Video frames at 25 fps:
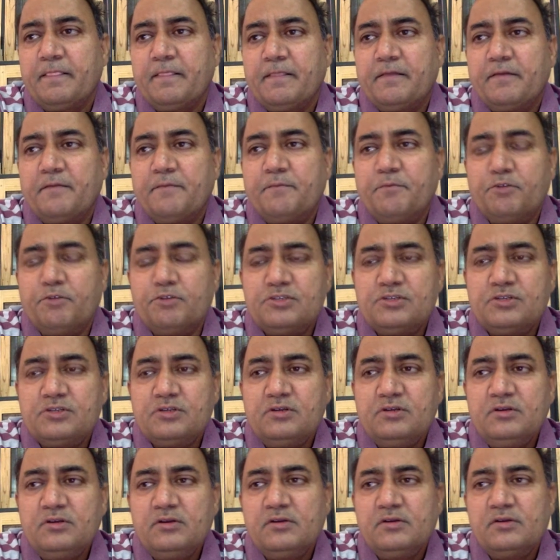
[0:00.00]

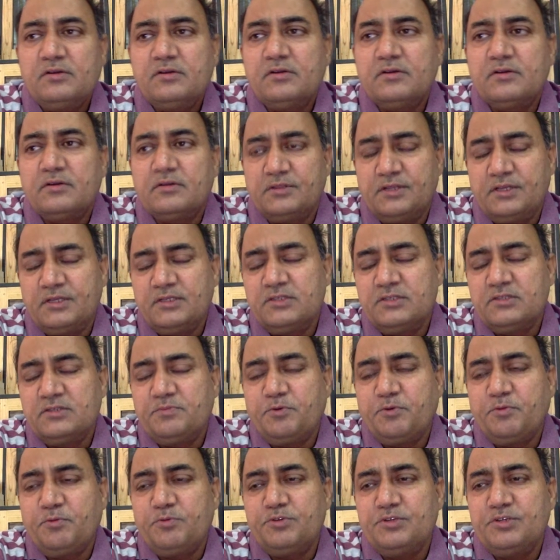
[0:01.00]
Boston. This
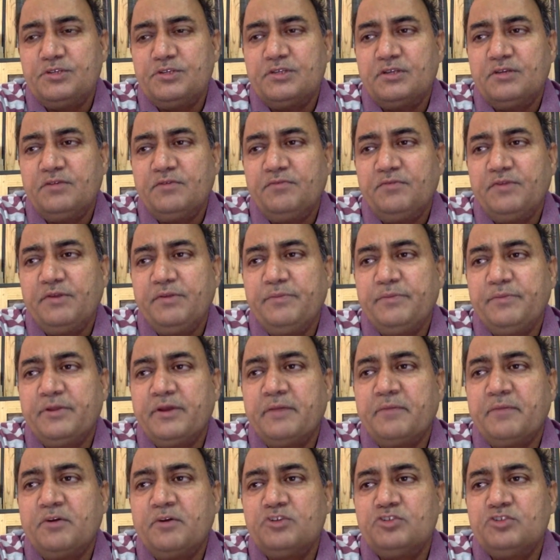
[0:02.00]
proposition will
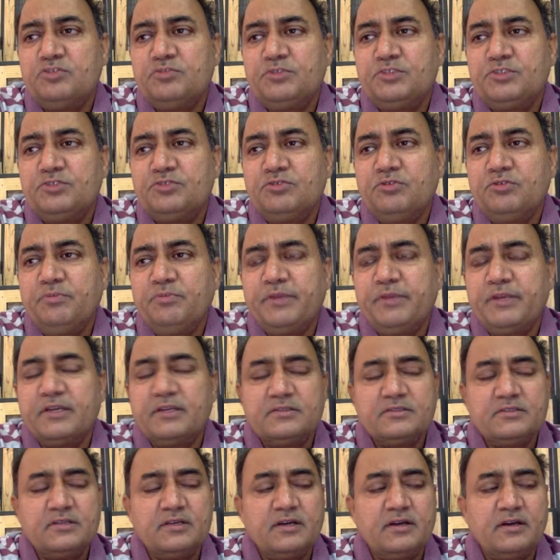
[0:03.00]
come out to be true
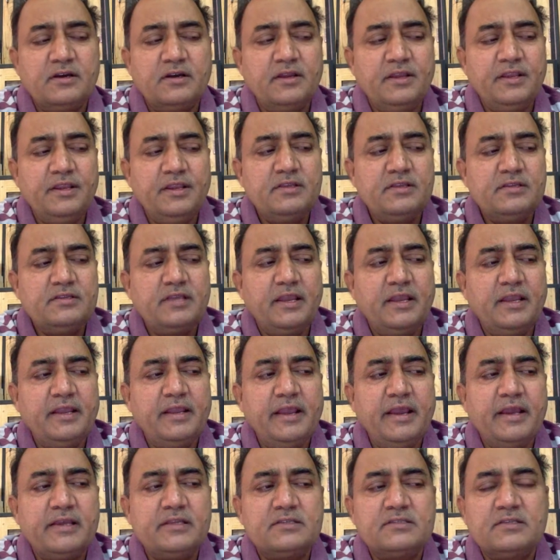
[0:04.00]
because he
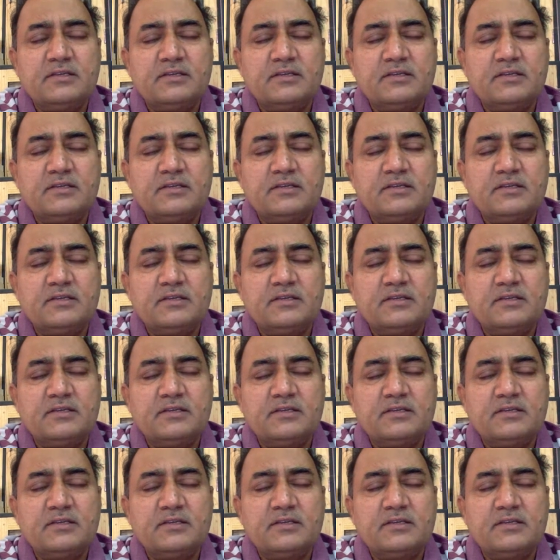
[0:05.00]
has